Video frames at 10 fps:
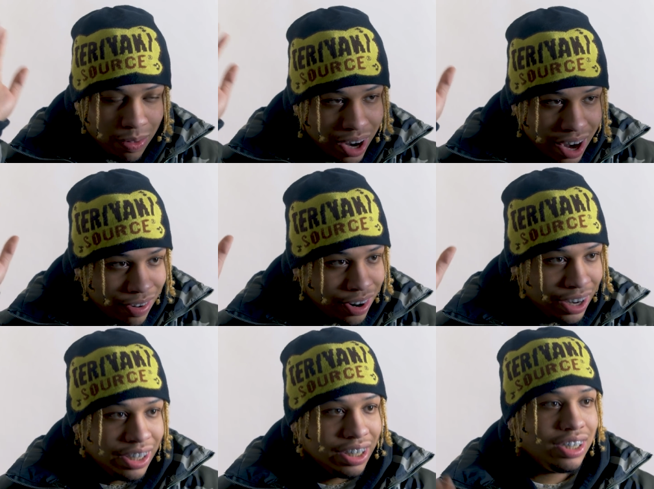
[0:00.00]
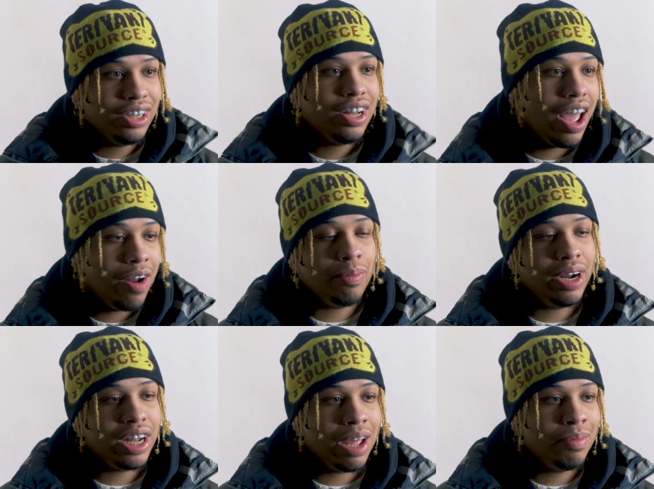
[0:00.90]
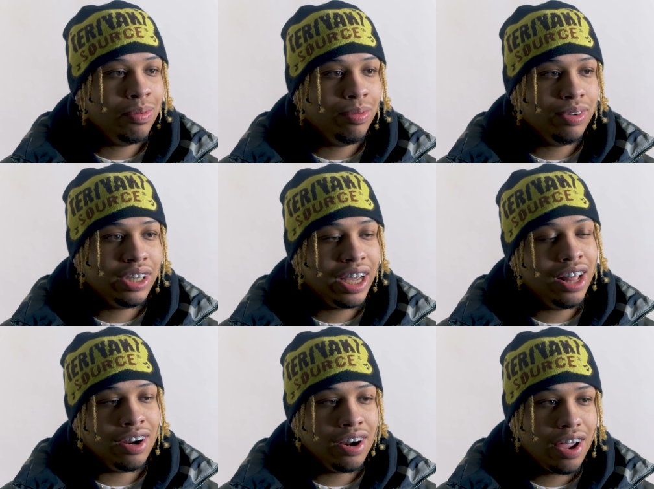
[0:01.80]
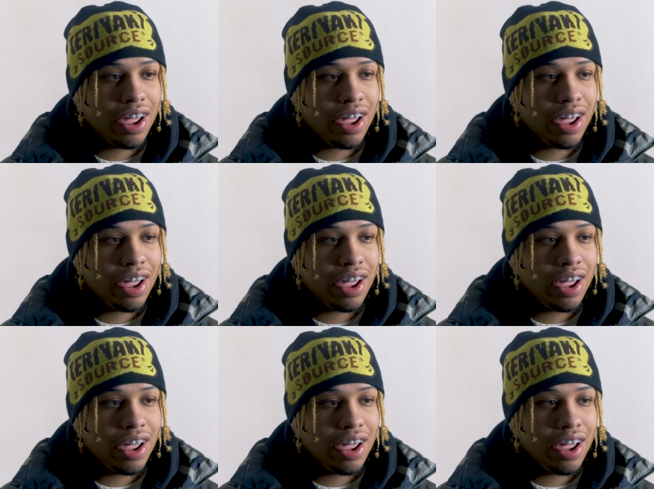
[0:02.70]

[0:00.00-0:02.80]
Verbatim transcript: of whatever, and just everybody came up together.